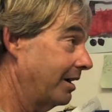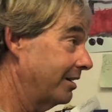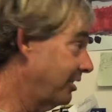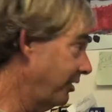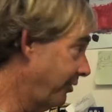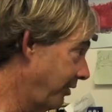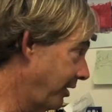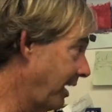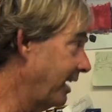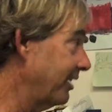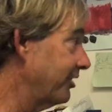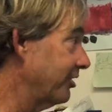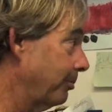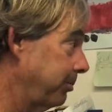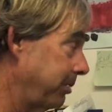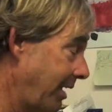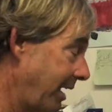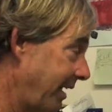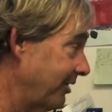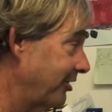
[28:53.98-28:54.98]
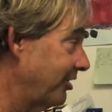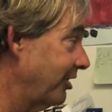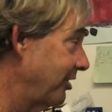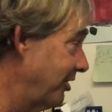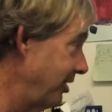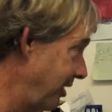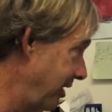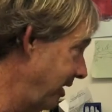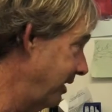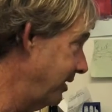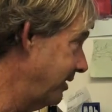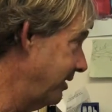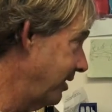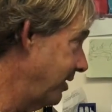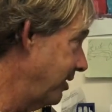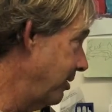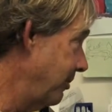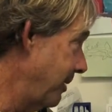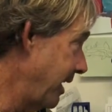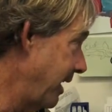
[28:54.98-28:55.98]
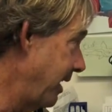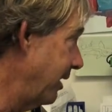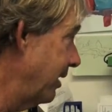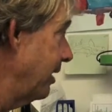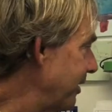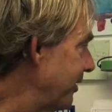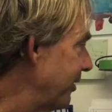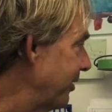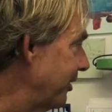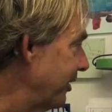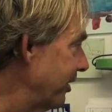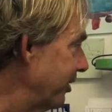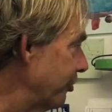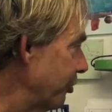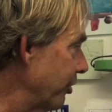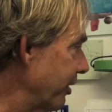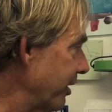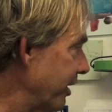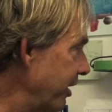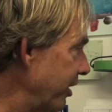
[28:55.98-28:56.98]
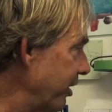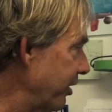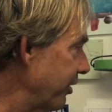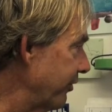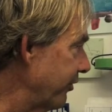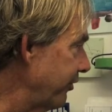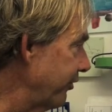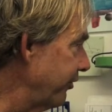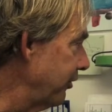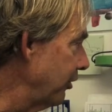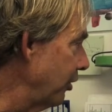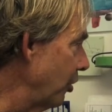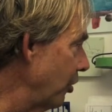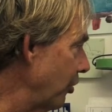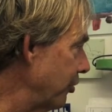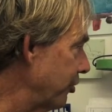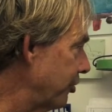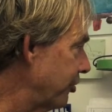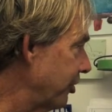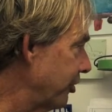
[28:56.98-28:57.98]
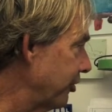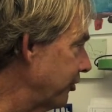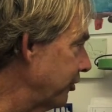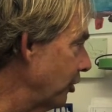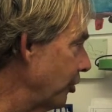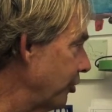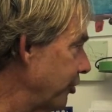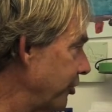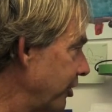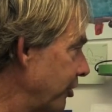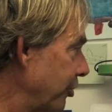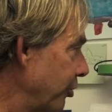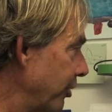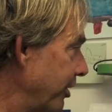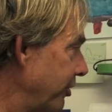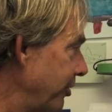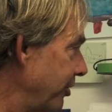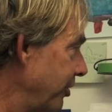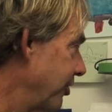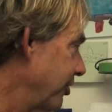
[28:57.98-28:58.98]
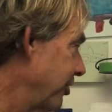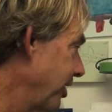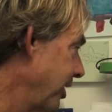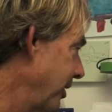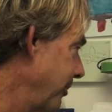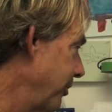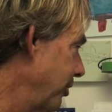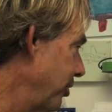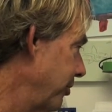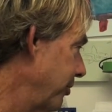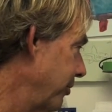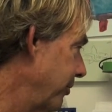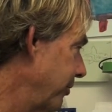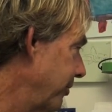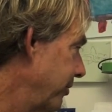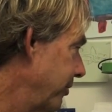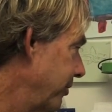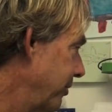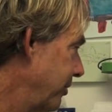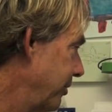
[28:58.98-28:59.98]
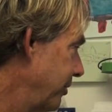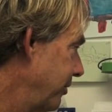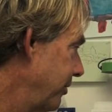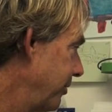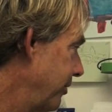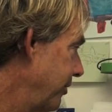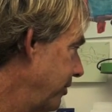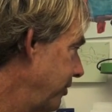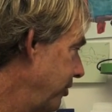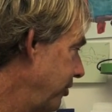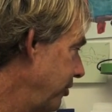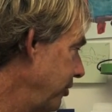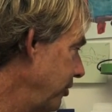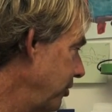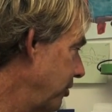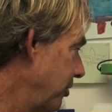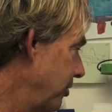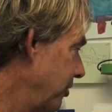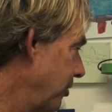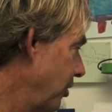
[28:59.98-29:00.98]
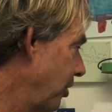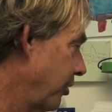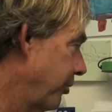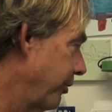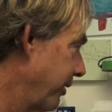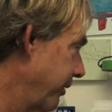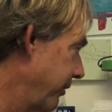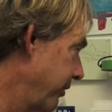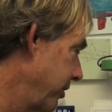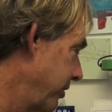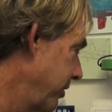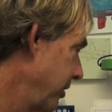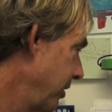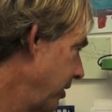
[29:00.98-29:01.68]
different kinds of plants that Jenny can tell you about. This one here just flows this way to the Sanibel Slough or river,